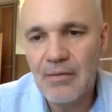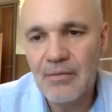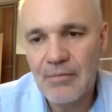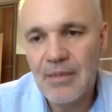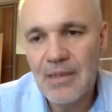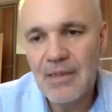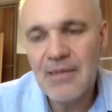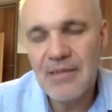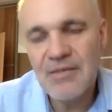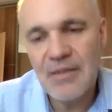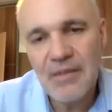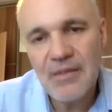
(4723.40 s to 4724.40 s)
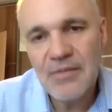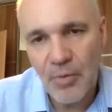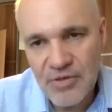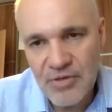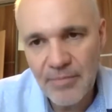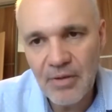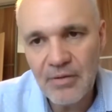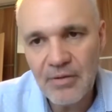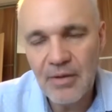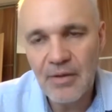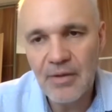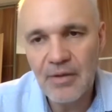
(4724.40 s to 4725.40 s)
It is possible
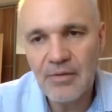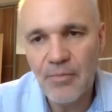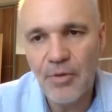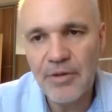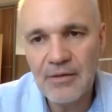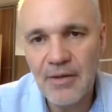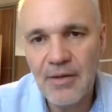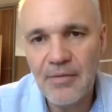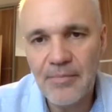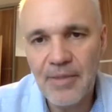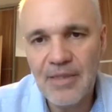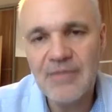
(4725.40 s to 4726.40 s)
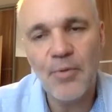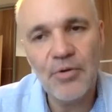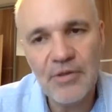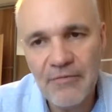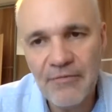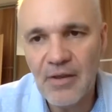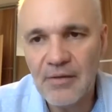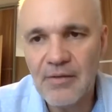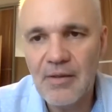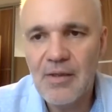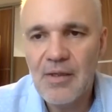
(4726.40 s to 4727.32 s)
to monitor. It's more difficult.